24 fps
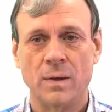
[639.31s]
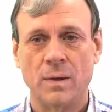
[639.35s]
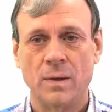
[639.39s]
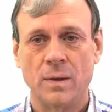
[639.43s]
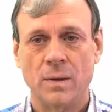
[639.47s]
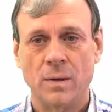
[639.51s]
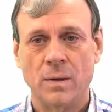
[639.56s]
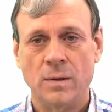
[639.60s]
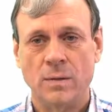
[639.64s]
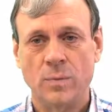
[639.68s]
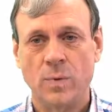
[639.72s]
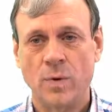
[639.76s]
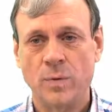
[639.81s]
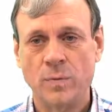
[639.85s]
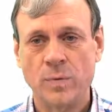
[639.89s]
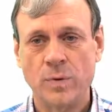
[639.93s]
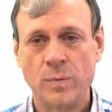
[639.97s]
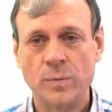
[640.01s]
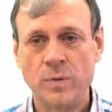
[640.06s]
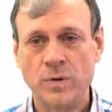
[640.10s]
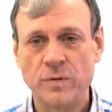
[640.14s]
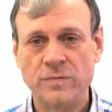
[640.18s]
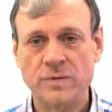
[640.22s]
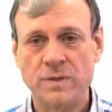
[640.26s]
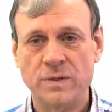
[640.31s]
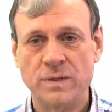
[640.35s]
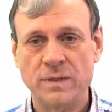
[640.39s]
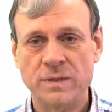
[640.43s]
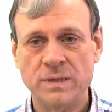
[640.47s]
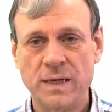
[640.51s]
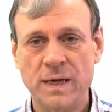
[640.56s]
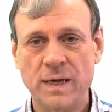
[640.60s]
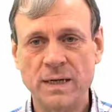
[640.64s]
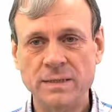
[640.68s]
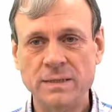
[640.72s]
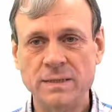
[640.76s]
When we move to the
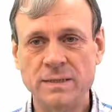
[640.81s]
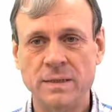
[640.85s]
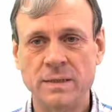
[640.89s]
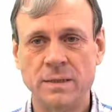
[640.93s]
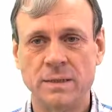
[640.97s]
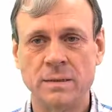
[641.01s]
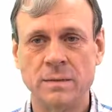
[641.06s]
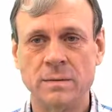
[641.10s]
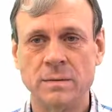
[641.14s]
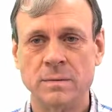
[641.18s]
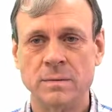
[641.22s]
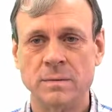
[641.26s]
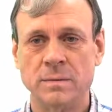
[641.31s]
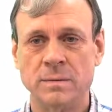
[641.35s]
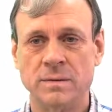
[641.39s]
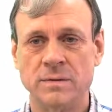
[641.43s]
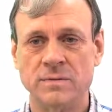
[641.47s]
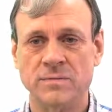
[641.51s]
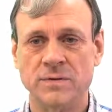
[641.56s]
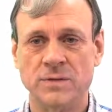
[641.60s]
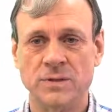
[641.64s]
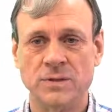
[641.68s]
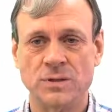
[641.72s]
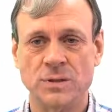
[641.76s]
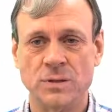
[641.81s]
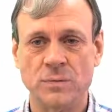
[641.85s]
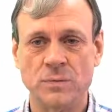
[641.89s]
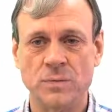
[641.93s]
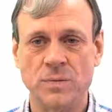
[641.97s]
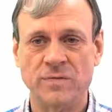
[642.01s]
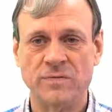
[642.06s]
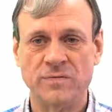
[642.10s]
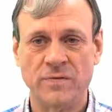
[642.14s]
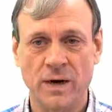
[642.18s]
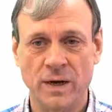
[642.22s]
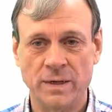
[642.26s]
testing division, we
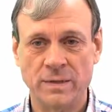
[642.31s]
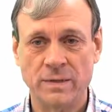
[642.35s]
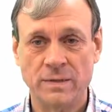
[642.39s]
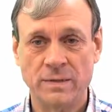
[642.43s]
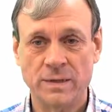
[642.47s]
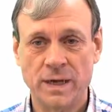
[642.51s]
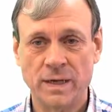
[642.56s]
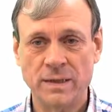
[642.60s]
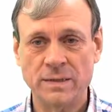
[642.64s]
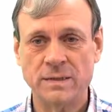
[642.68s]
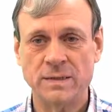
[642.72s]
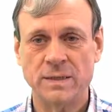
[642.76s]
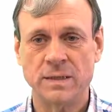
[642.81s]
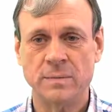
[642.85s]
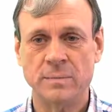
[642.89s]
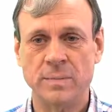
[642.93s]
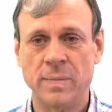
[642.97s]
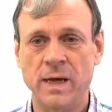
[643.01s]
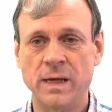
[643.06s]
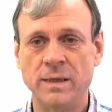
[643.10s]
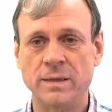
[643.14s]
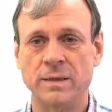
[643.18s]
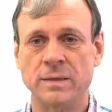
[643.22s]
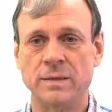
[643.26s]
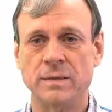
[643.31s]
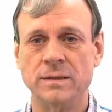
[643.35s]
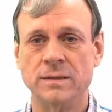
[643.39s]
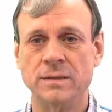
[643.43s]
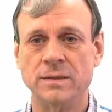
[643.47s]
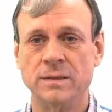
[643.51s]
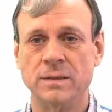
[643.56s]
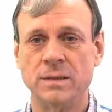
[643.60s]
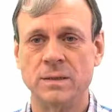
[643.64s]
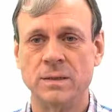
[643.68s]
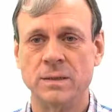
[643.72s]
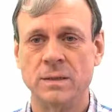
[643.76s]
find the testing
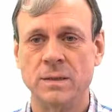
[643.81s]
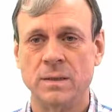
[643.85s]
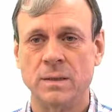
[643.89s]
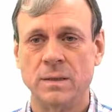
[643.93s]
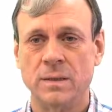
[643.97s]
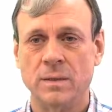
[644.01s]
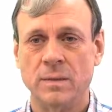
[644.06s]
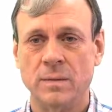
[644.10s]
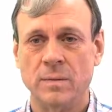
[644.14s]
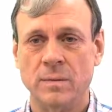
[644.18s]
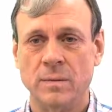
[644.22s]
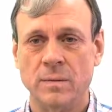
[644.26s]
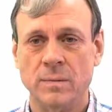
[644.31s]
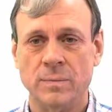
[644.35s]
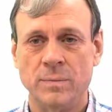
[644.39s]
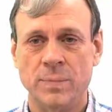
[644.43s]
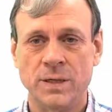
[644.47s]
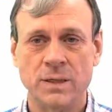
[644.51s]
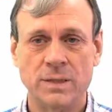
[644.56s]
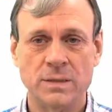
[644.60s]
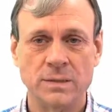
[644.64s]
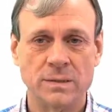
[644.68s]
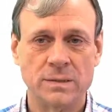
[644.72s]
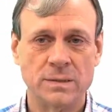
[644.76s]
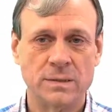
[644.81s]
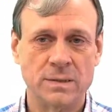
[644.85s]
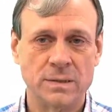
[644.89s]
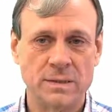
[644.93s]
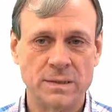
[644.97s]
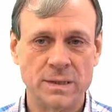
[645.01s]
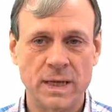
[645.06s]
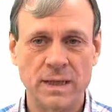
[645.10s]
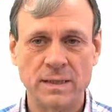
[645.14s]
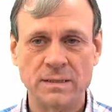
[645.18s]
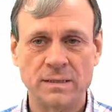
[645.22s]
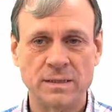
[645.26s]
methods, because the
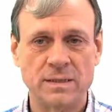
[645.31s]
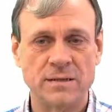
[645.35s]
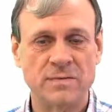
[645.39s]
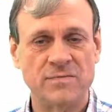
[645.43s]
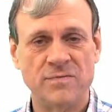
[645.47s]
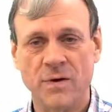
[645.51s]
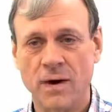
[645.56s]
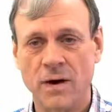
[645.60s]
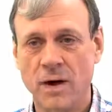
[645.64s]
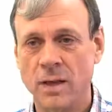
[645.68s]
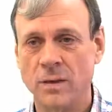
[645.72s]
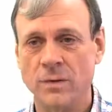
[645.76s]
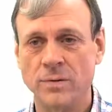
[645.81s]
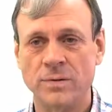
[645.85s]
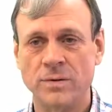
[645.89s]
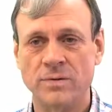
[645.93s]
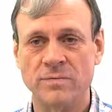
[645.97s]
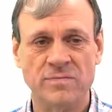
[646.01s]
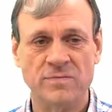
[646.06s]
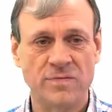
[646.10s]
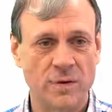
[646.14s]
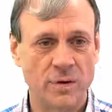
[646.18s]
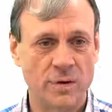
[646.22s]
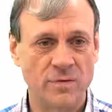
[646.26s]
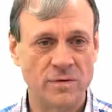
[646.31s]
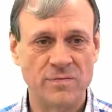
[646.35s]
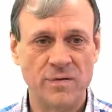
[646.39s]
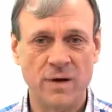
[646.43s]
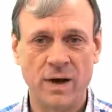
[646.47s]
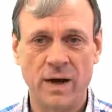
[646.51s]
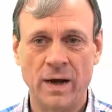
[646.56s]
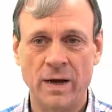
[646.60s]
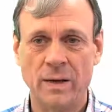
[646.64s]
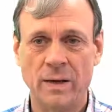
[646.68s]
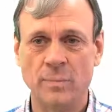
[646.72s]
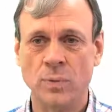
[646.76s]
testing followed a
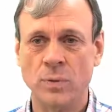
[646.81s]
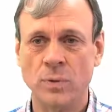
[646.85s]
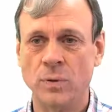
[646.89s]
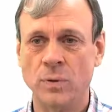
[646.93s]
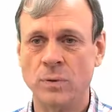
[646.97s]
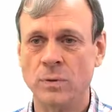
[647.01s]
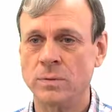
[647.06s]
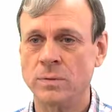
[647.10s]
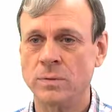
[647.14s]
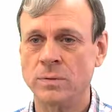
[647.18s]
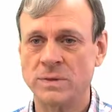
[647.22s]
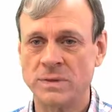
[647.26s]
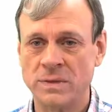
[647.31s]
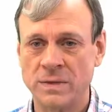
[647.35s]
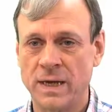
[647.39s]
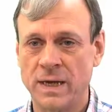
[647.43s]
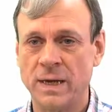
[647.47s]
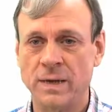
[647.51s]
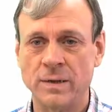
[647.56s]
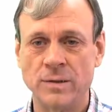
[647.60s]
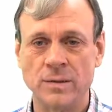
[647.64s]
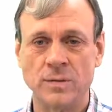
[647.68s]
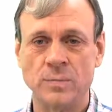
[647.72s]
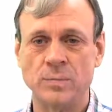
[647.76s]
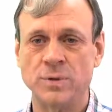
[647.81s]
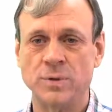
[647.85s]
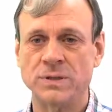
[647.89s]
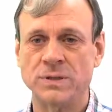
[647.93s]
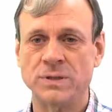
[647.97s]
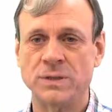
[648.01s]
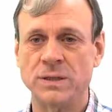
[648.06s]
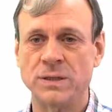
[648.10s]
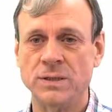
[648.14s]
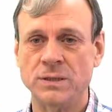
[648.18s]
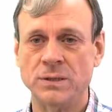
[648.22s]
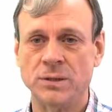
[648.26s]
verifiable standard
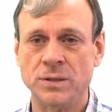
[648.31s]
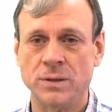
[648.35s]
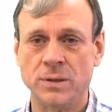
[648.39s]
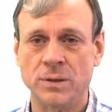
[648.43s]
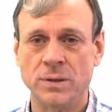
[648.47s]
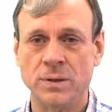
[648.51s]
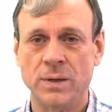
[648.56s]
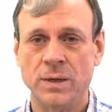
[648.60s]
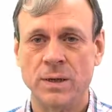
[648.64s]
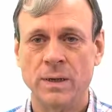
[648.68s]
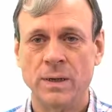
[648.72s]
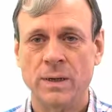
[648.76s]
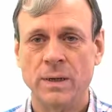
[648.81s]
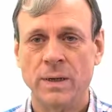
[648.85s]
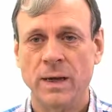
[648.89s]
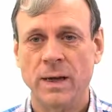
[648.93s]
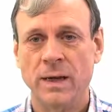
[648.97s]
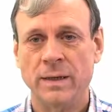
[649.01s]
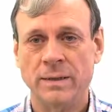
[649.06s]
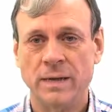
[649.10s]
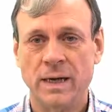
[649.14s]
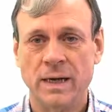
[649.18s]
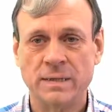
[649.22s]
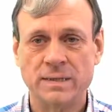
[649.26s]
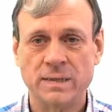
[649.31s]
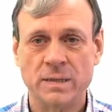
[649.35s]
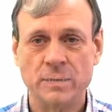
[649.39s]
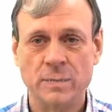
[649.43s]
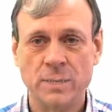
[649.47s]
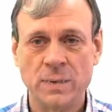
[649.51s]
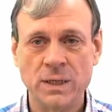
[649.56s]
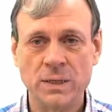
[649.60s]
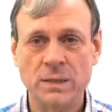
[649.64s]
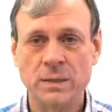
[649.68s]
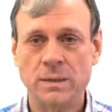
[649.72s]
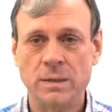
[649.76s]
procedure, and that's
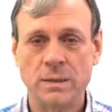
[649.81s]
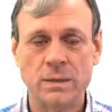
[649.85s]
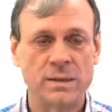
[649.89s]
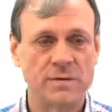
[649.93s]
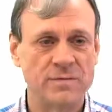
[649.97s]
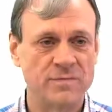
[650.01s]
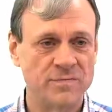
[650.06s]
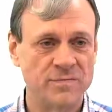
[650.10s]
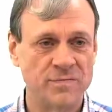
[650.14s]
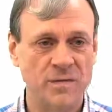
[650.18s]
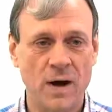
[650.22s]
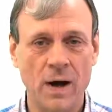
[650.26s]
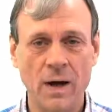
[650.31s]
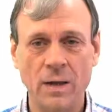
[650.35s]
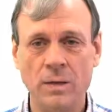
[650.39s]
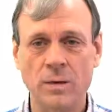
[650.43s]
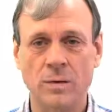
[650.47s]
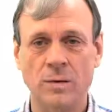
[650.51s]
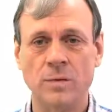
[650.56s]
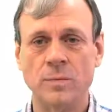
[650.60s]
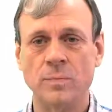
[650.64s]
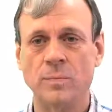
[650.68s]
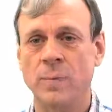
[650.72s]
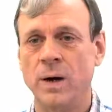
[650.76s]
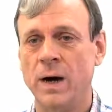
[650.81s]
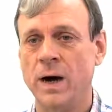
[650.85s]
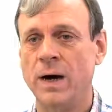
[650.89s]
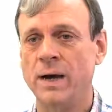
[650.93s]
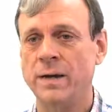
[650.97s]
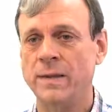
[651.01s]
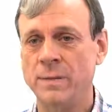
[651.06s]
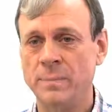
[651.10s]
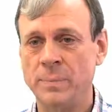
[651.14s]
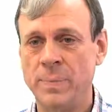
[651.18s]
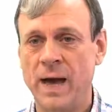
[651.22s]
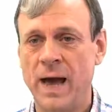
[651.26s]
immediately followed by
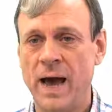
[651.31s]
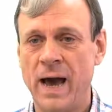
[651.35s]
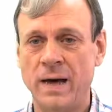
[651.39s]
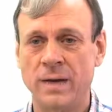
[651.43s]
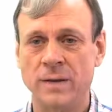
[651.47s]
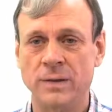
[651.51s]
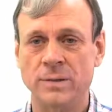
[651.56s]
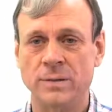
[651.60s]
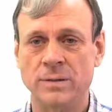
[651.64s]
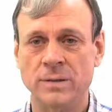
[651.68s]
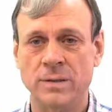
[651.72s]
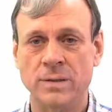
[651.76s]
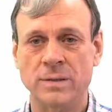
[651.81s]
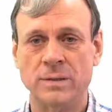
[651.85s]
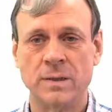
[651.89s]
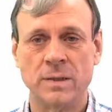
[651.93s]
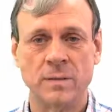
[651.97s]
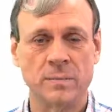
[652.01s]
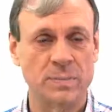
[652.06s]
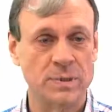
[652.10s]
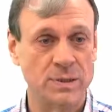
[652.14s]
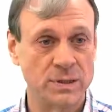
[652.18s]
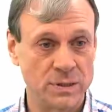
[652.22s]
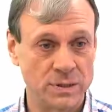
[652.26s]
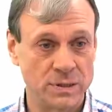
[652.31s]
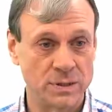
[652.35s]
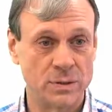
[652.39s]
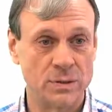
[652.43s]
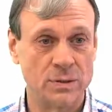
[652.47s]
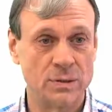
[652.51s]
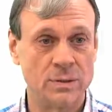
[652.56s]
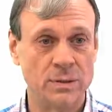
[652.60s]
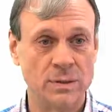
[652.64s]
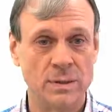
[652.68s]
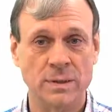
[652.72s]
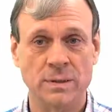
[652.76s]
the pattern that can be
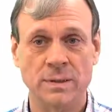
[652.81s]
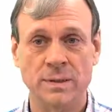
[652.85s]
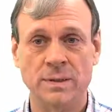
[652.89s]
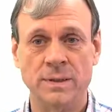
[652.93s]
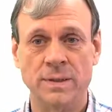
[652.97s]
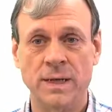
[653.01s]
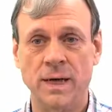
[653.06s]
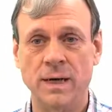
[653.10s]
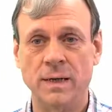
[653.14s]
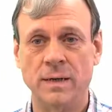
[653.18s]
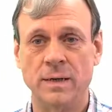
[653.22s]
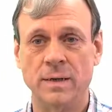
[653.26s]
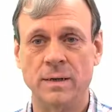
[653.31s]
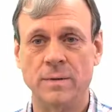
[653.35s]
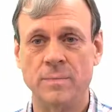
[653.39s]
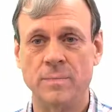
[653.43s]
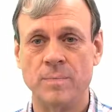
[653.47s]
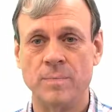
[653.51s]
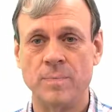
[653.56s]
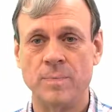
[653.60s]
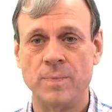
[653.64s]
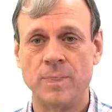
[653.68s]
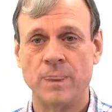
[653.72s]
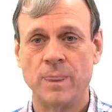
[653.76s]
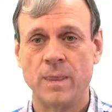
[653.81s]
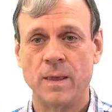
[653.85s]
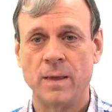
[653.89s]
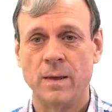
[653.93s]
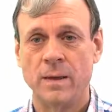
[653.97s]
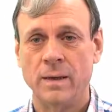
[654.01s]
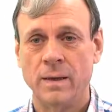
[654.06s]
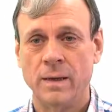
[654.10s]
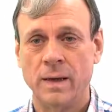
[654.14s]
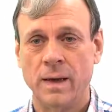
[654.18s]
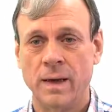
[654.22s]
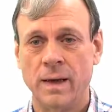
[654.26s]
discerned in the data,
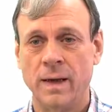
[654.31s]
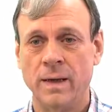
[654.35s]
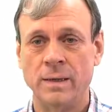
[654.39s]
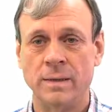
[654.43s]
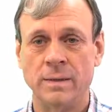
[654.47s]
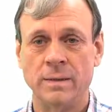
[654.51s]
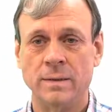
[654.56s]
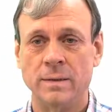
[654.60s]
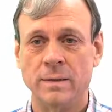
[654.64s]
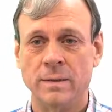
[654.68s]
and